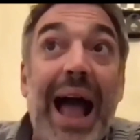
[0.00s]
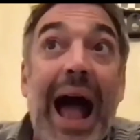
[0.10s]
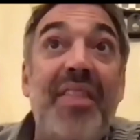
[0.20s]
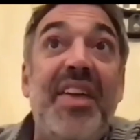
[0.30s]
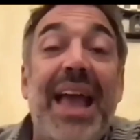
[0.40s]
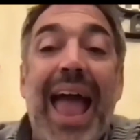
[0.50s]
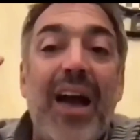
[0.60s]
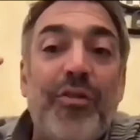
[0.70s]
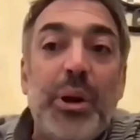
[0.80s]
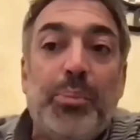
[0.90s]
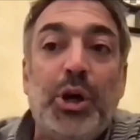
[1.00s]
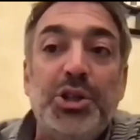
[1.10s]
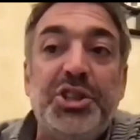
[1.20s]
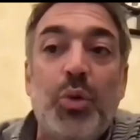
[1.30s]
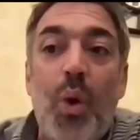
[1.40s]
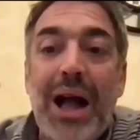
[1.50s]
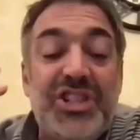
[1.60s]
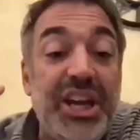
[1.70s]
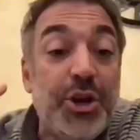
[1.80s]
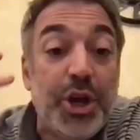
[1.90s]
I think every person
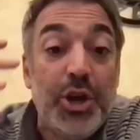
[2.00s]
watching,